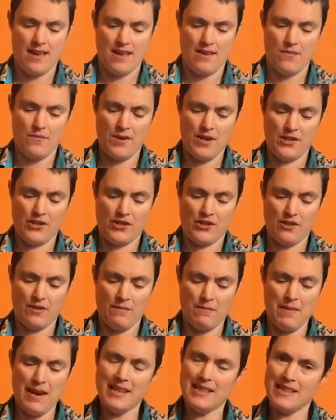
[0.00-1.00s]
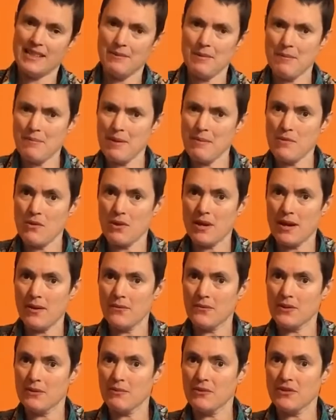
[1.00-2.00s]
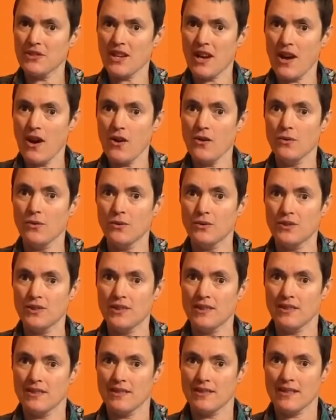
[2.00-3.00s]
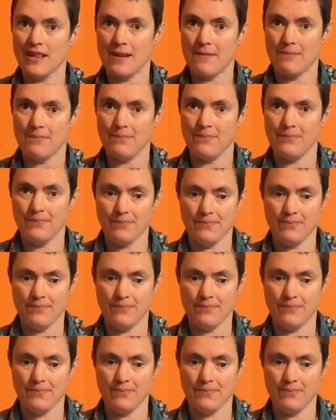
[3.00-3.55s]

which makes them a bit more comfortable to hold than some.